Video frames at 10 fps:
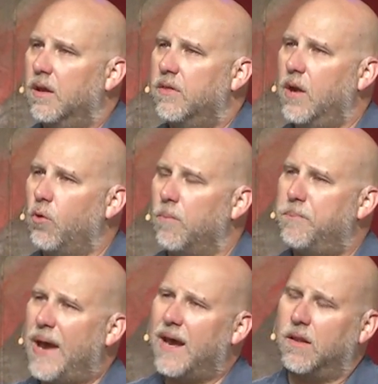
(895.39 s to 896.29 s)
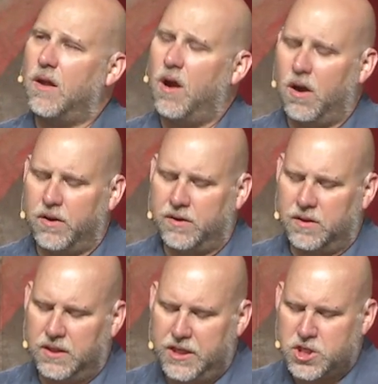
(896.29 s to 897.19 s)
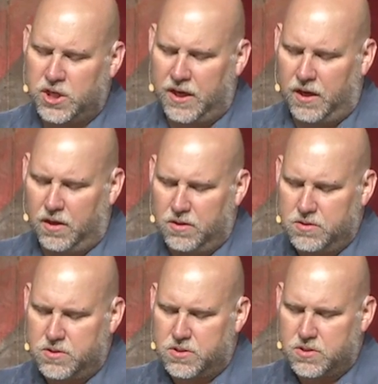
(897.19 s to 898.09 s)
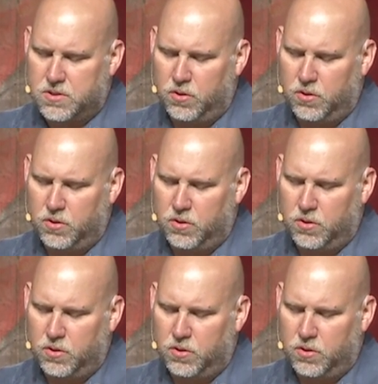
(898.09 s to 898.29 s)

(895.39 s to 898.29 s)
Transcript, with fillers: They were battle-hardened legionnaires